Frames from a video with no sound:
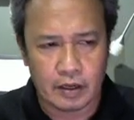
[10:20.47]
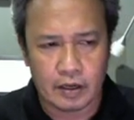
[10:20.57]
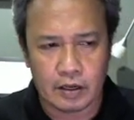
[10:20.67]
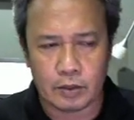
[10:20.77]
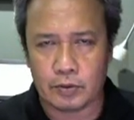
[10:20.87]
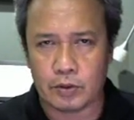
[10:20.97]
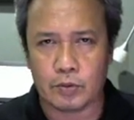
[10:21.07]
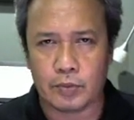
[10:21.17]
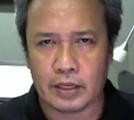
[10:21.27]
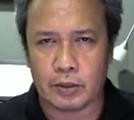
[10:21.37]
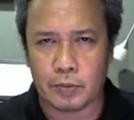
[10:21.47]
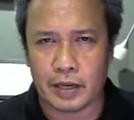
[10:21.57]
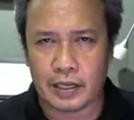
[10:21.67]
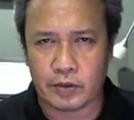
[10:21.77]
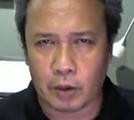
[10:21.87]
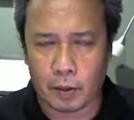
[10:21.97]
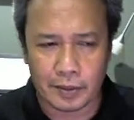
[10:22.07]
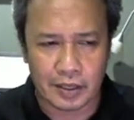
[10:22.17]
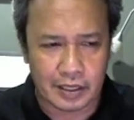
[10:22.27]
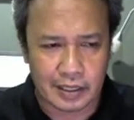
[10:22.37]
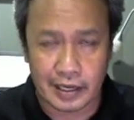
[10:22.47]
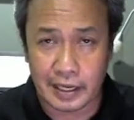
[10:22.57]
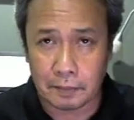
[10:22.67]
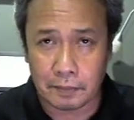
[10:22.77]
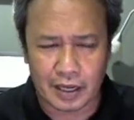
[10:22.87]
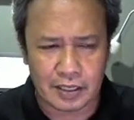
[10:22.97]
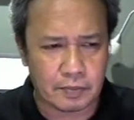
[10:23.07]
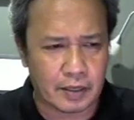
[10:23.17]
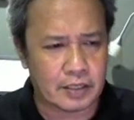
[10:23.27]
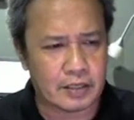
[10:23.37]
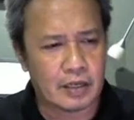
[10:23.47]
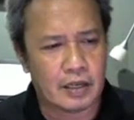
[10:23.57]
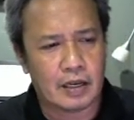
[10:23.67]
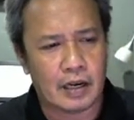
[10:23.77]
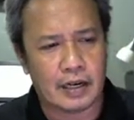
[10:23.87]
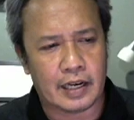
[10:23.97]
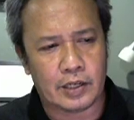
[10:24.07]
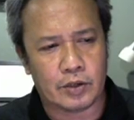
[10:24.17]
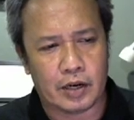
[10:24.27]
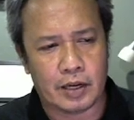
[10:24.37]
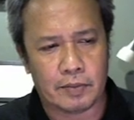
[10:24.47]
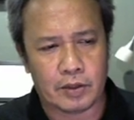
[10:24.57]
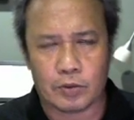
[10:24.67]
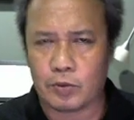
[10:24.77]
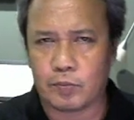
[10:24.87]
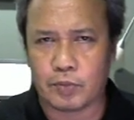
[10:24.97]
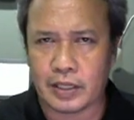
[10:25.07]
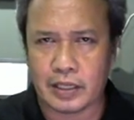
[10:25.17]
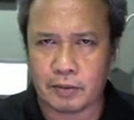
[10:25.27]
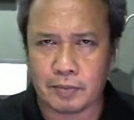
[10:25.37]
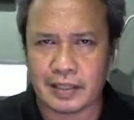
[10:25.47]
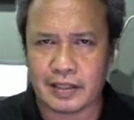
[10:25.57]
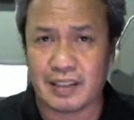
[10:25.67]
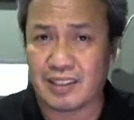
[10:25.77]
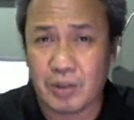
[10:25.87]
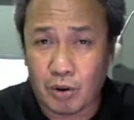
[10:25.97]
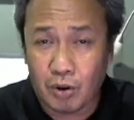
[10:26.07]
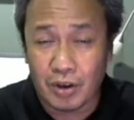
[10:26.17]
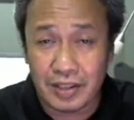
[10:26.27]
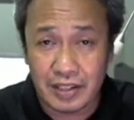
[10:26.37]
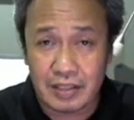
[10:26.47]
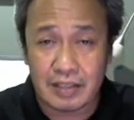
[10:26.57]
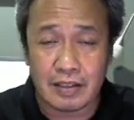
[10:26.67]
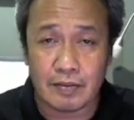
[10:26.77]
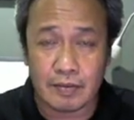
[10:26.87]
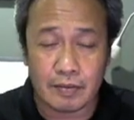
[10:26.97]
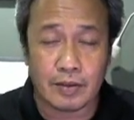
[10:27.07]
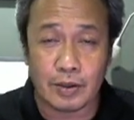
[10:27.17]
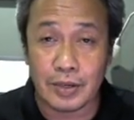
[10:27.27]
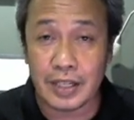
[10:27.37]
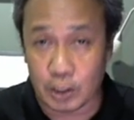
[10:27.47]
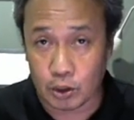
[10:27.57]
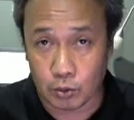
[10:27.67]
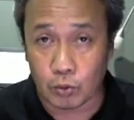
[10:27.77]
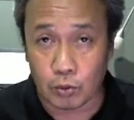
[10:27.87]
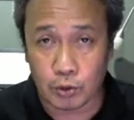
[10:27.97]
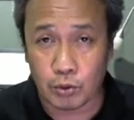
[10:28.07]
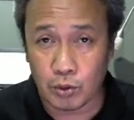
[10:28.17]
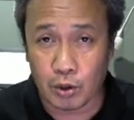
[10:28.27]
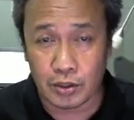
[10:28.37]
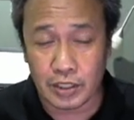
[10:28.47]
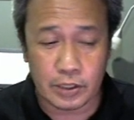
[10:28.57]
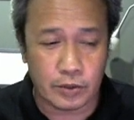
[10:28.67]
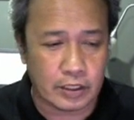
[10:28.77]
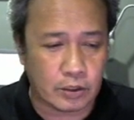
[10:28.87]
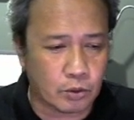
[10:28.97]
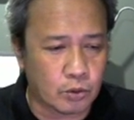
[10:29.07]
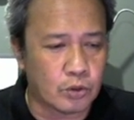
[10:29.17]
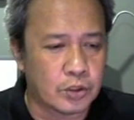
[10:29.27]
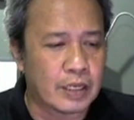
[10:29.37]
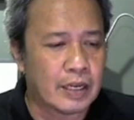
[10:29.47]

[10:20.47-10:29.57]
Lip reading: you need to make recombinant DNA plasmids, and then you are able to put it in the bacteria. So all this you need tools. To do all this you need tools,